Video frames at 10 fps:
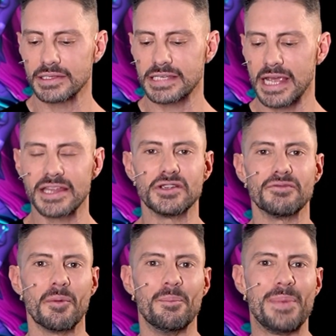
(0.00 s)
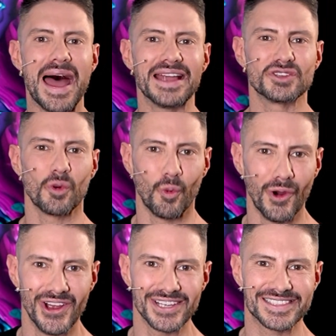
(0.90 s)
take you from bad to
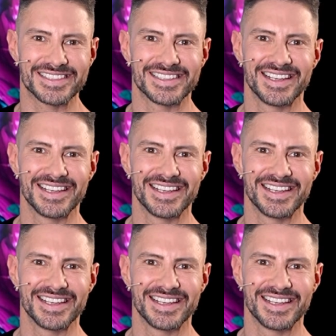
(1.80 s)
worse.